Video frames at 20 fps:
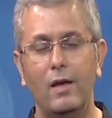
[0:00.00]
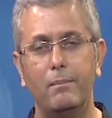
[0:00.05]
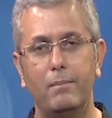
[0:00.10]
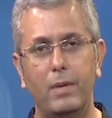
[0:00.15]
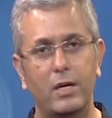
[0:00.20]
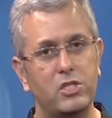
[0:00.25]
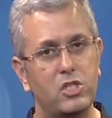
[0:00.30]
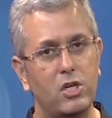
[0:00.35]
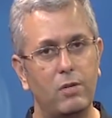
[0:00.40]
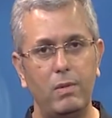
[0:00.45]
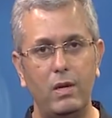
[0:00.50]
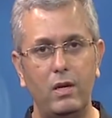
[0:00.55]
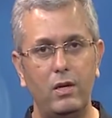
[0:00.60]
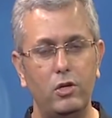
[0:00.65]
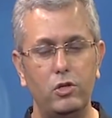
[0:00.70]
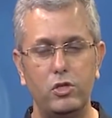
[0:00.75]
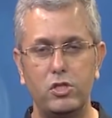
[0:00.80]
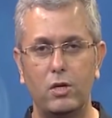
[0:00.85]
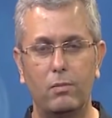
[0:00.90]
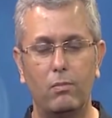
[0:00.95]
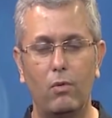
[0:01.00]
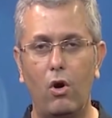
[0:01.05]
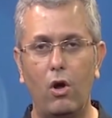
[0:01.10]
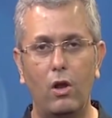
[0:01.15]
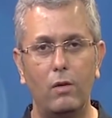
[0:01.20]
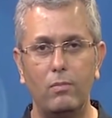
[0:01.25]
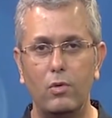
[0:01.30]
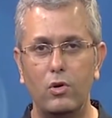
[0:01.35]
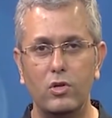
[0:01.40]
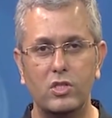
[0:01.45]
But Jimmy Neesham,
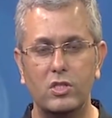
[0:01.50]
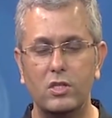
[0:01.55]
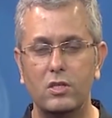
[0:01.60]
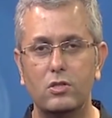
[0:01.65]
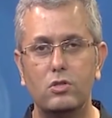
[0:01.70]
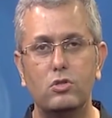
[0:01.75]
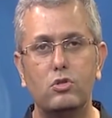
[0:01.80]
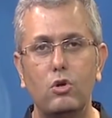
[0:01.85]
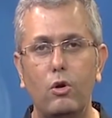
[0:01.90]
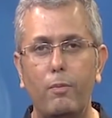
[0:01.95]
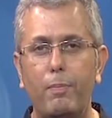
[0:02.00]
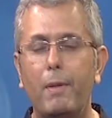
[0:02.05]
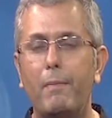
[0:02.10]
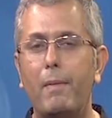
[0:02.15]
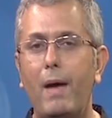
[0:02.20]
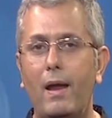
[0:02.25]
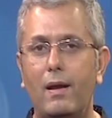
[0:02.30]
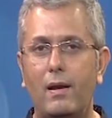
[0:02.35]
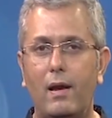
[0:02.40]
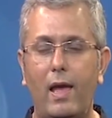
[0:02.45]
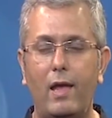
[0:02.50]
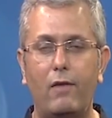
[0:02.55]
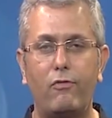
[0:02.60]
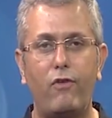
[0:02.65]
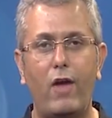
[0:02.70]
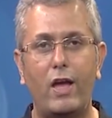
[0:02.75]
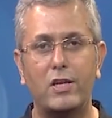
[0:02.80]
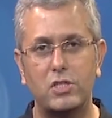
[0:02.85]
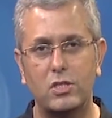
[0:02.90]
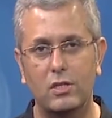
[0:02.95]
almost in Superman-like
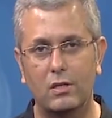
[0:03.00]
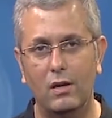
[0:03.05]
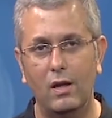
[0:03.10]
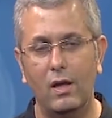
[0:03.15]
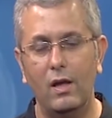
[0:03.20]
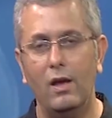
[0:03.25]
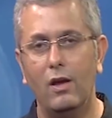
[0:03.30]
fashion,